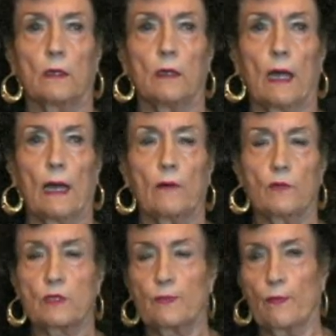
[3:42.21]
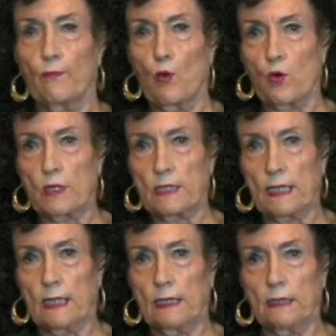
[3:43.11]
I was born
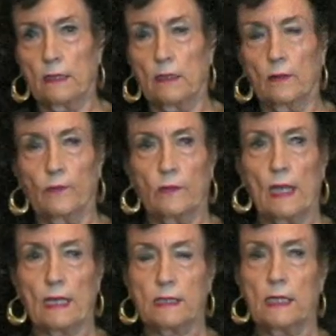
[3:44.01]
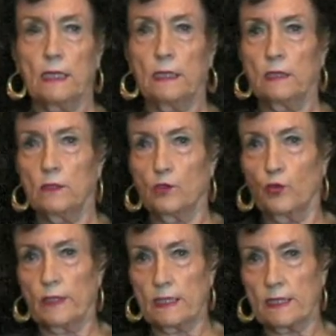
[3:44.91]
in uh,
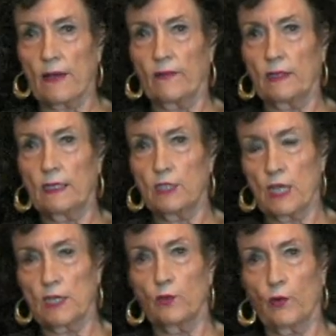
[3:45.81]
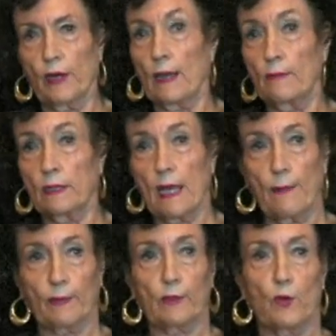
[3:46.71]
27 in January. I'm a
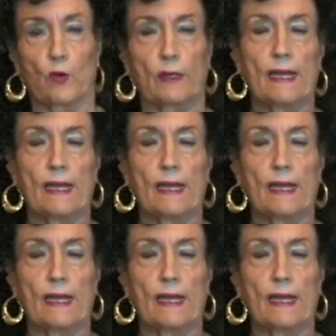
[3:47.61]
Capricorn.